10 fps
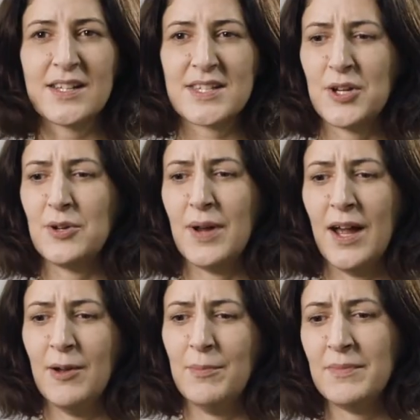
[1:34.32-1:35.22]

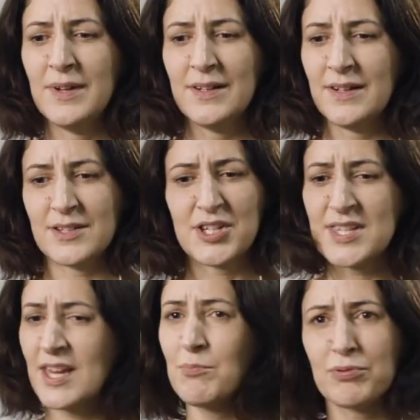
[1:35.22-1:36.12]
to
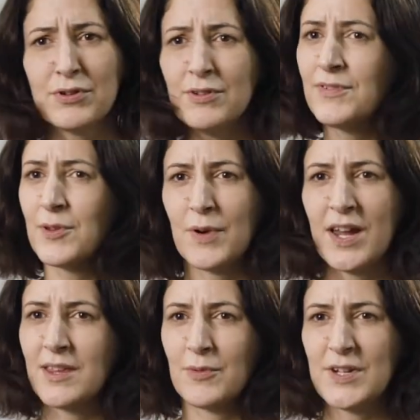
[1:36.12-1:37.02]
just improve the
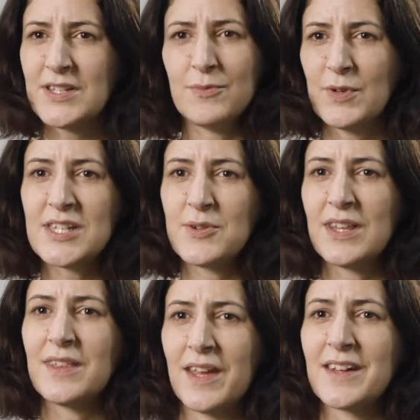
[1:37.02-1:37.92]
way that we're
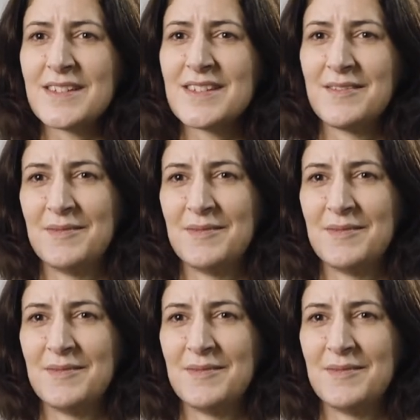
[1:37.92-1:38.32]
doing things.